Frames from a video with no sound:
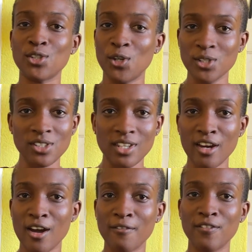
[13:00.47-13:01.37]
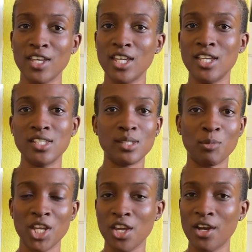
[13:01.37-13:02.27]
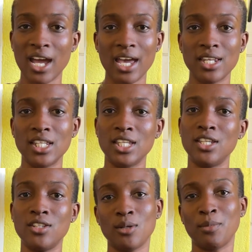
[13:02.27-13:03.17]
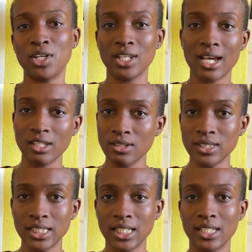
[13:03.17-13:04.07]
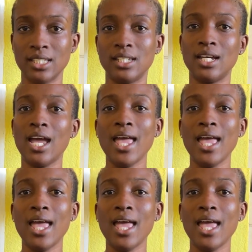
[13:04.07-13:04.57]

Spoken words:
go to their office, bring your ID, the money that you'll need,